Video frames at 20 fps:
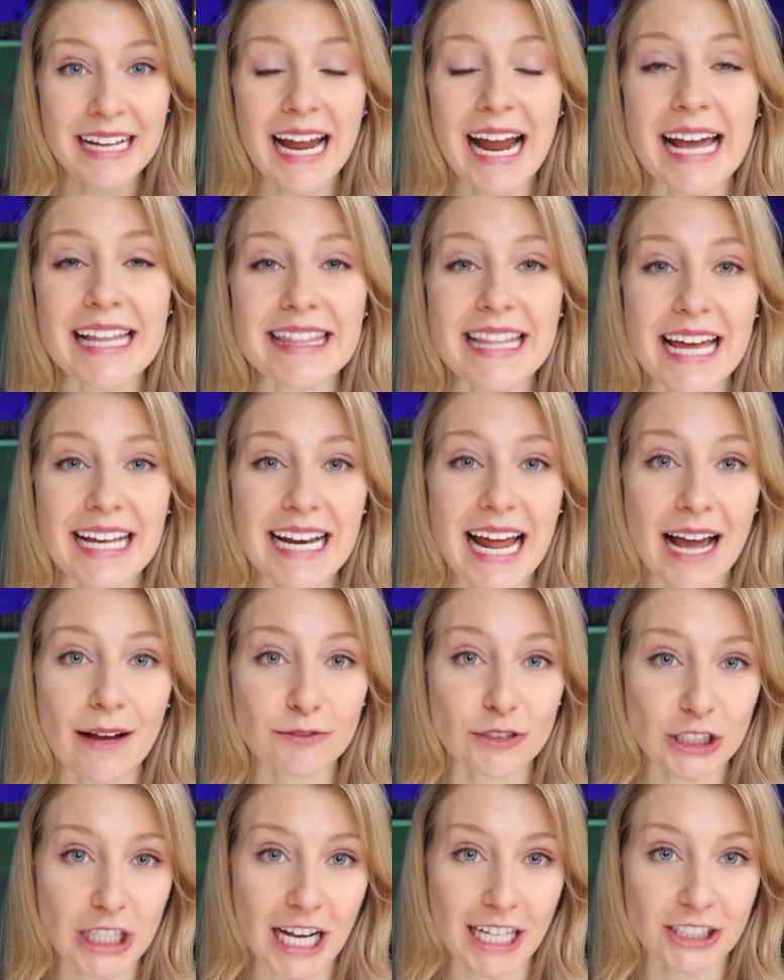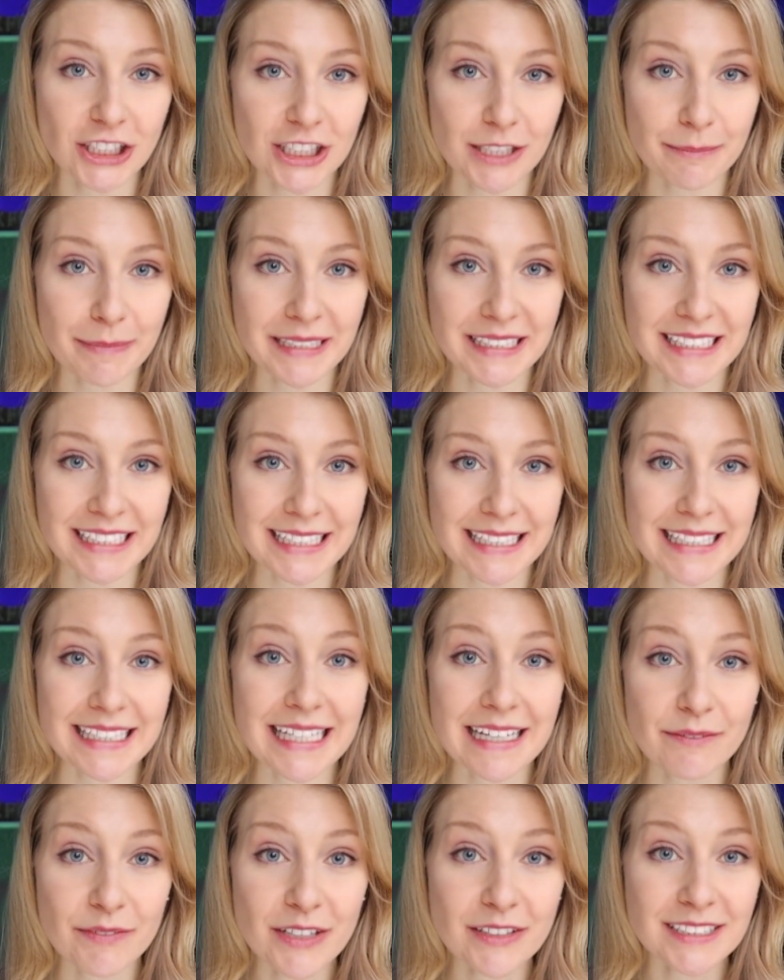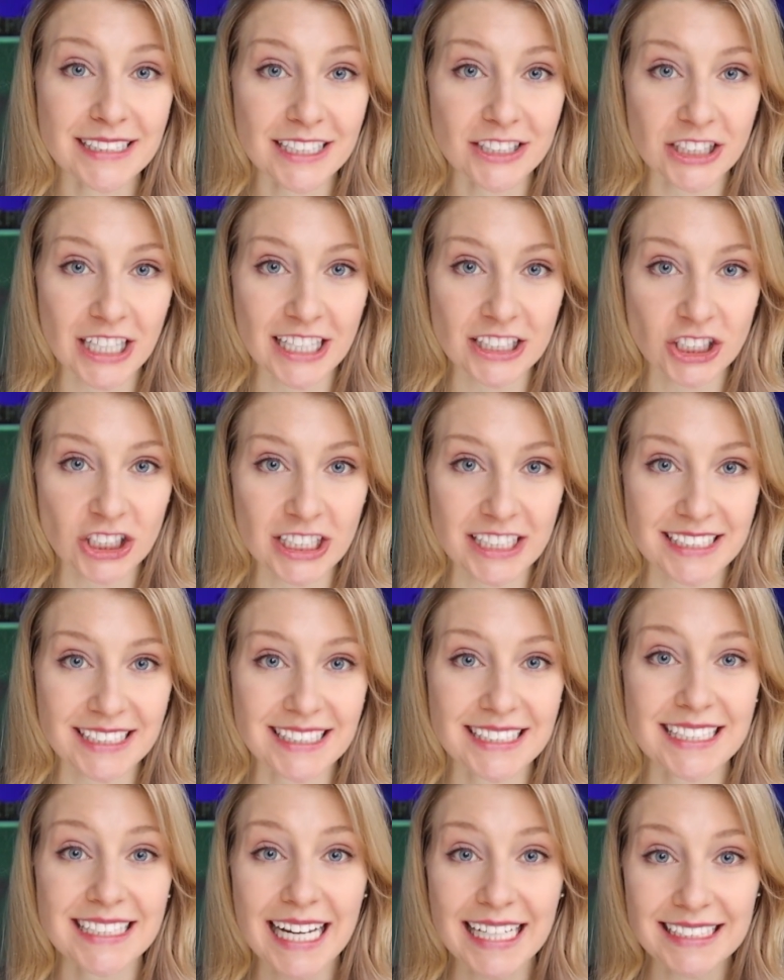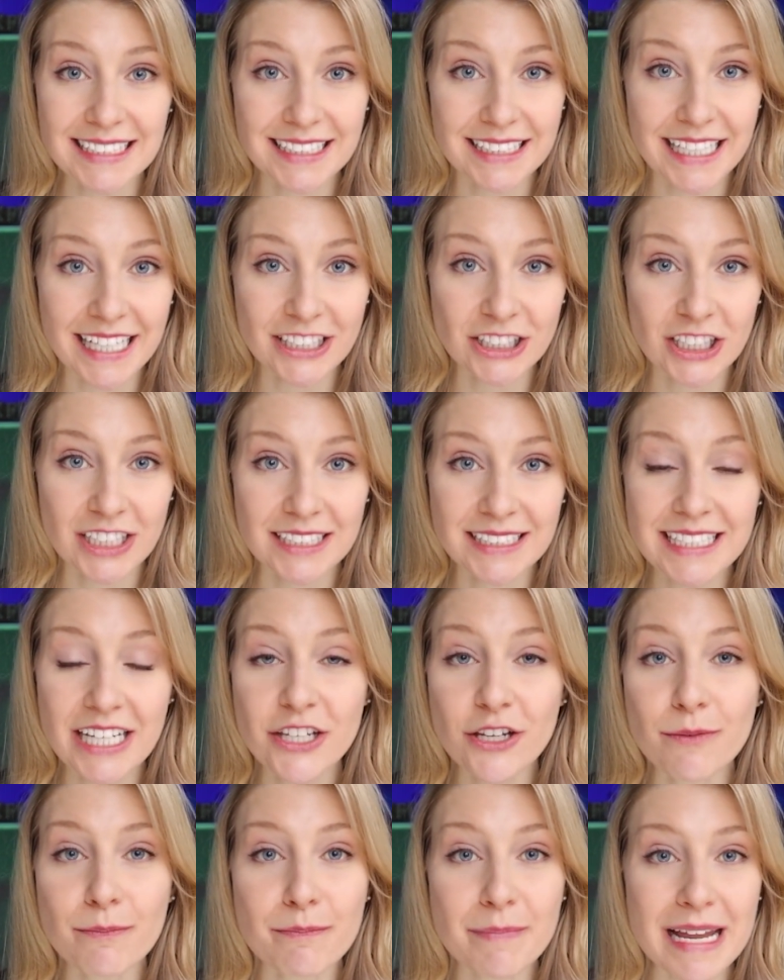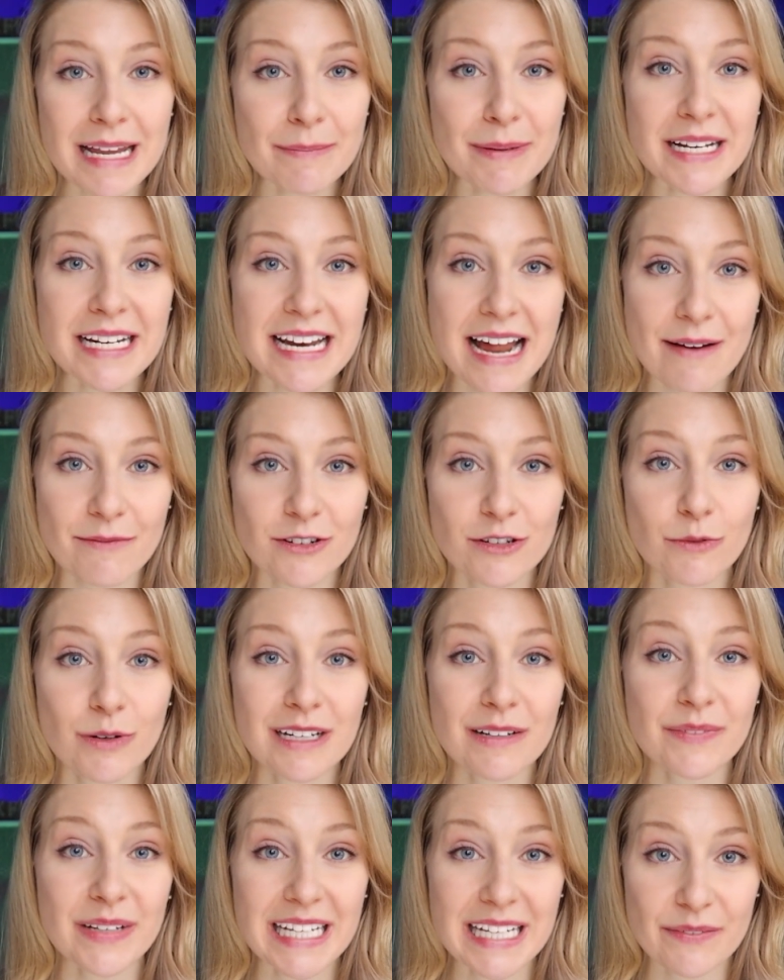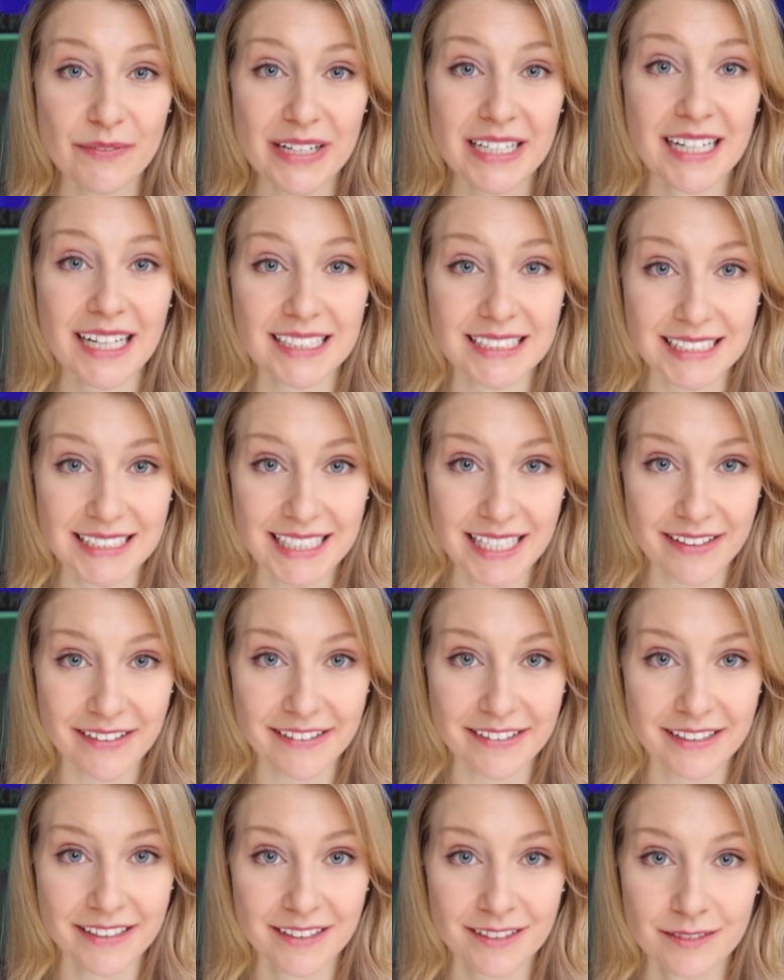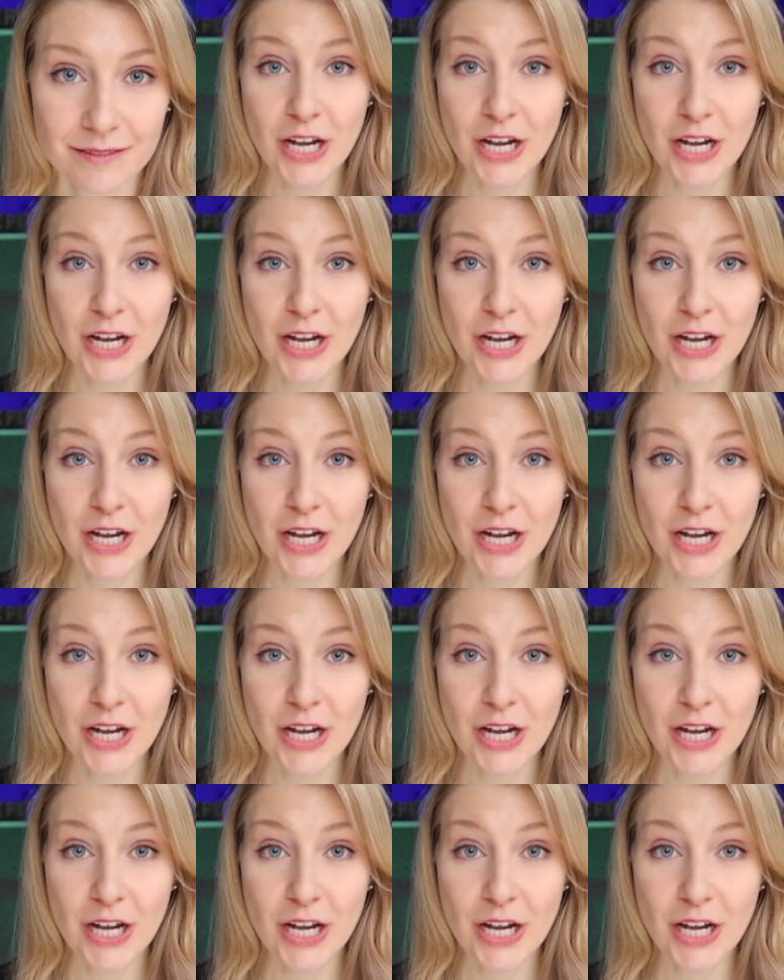and then have ChatGPT give you suggestions to destinations that you maybe never would have even considered.